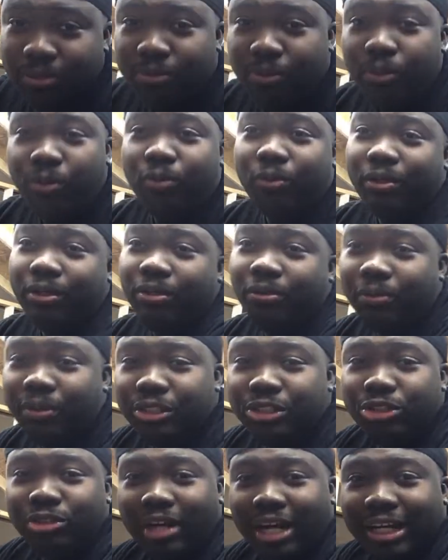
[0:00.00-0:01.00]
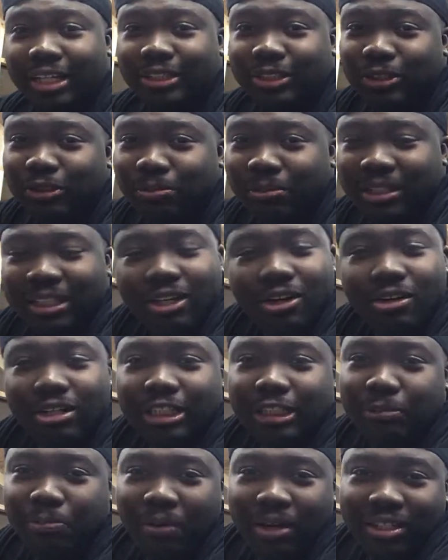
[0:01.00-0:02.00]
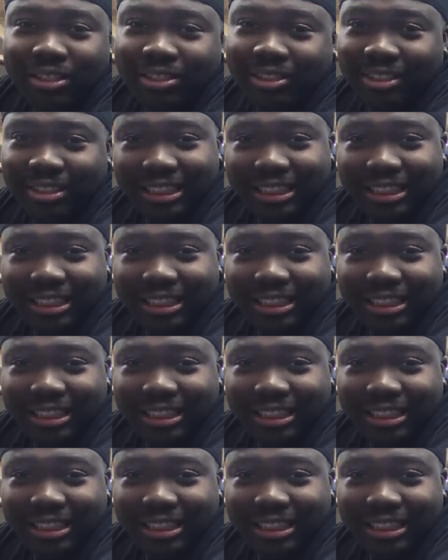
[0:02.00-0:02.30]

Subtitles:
We're trying to. But the only sponsors